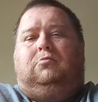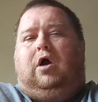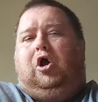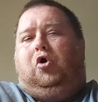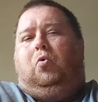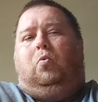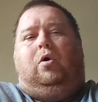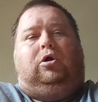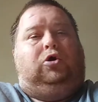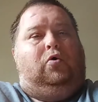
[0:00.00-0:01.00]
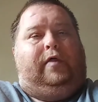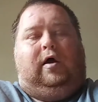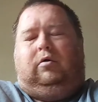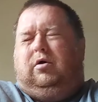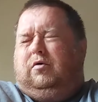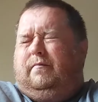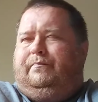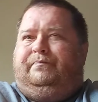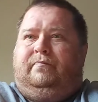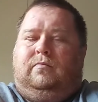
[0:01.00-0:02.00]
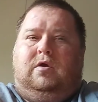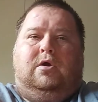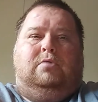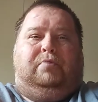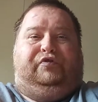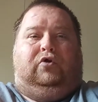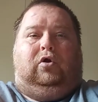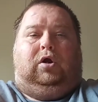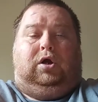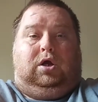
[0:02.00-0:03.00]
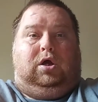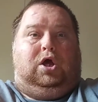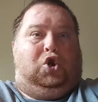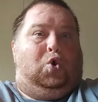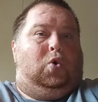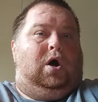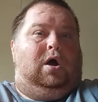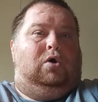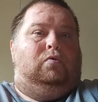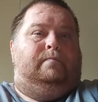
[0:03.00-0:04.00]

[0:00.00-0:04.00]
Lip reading: I don't want to go that route. But they're in Ohio.